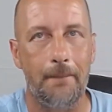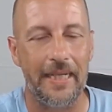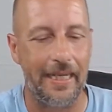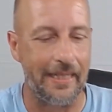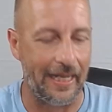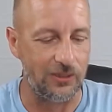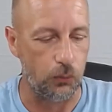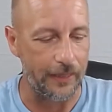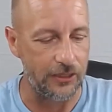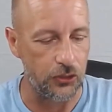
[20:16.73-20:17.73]
Monday
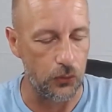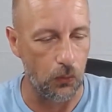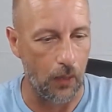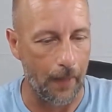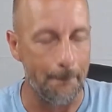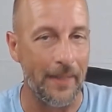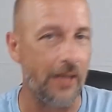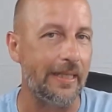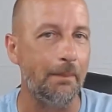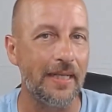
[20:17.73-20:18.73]
nights we do
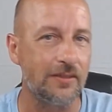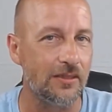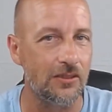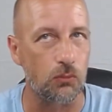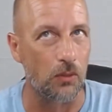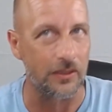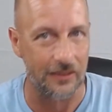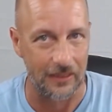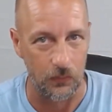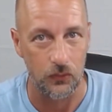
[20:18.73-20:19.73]
melody mixes where it's